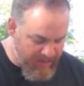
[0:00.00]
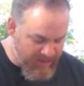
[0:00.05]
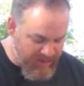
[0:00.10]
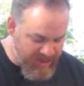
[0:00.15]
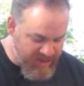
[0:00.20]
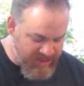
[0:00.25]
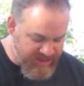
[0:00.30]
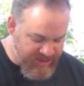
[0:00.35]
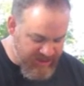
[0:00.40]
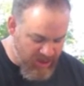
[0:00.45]
But
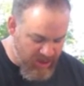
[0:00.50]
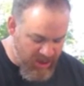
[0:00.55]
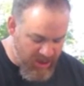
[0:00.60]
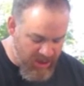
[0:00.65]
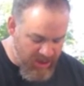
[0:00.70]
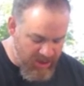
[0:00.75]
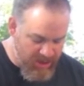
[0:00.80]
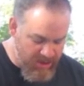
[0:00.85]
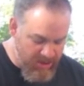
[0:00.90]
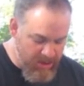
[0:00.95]
these
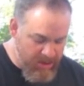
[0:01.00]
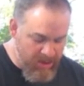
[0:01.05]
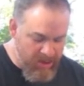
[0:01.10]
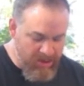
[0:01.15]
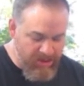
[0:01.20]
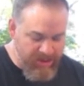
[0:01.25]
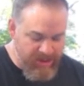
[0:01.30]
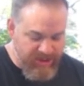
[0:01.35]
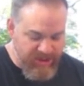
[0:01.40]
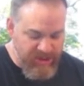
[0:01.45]

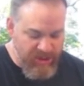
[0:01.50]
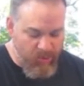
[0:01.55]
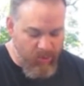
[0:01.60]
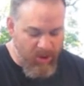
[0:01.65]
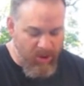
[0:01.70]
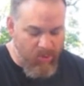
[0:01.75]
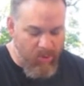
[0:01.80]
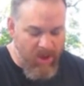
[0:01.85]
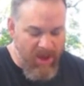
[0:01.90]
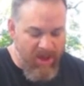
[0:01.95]
do
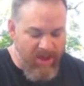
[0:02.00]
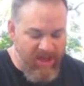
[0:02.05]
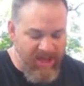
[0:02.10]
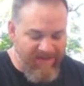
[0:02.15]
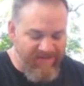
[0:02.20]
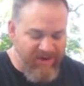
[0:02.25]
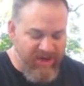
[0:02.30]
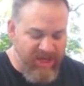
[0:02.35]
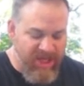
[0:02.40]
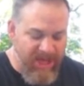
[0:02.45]
work well,
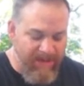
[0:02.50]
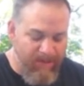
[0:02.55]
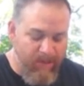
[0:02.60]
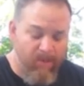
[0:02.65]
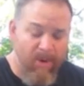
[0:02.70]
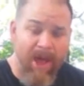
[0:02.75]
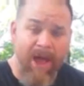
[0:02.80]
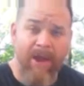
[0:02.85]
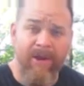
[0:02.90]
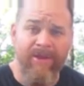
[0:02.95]
even to keep
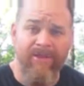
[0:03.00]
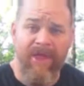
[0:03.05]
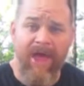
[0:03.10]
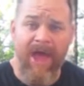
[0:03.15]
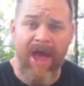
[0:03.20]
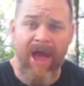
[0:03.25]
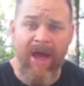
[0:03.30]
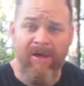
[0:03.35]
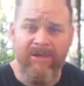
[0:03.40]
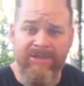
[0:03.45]
around in the
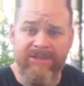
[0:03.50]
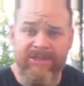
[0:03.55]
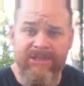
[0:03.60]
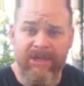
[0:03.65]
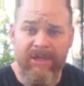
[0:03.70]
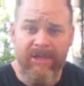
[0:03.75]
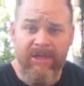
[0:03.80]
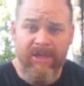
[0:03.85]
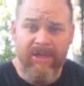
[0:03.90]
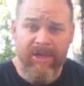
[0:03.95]

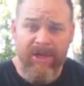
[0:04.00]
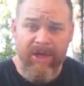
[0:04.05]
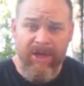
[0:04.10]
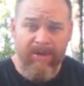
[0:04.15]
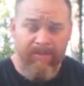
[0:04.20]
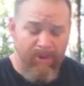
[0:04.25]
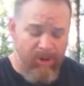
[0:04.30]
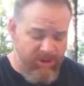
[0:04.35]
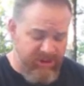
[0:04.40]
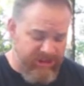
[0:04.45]
house in an
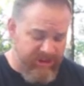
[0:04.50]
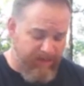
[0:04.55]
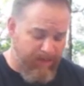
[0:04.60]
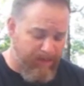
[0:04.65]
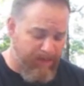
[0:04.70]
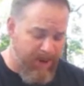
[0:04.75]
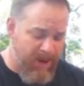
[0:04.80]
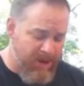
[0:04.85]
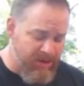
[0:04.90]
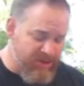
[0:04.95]
emergency
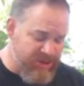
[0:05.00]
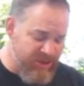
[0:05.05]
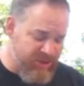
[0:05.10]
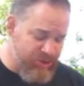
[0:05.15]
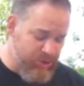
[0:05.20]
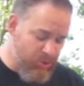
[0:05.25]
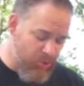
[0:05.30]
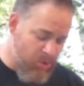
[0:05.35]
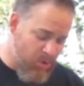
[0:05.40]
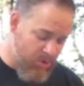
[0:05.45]
preparedness
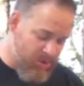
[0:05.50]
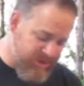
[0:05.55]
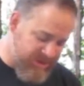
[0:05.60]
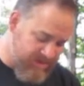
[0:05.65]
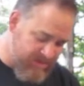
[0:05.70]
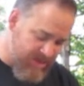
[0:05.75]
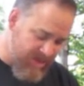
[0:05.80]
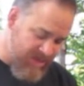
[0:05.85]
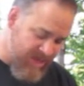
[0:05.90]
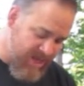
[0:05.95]
drawer or
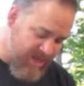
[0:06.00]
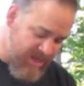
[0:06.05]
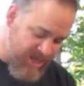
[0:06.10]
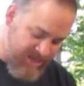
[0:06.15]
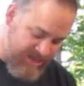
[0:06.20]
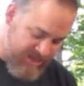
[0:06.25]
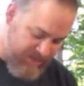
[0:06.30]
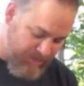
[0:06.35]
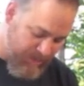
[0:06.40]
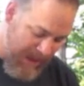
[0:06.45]
something like that in
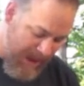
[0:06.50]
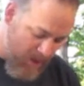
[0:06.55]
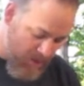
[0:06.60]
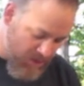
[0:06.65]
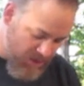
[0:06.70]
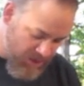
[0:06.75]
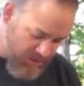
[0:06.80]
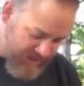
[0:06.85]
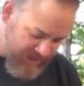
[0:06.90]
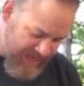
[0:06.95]
case the power
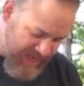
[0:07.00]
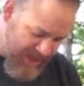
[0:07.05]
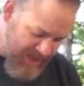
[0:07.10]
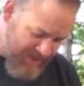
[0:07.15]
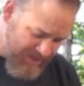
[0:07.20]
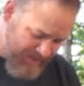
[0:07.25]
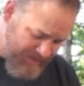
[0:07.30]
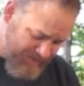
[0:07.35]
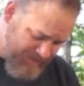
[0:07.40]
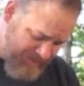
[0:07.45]
goes out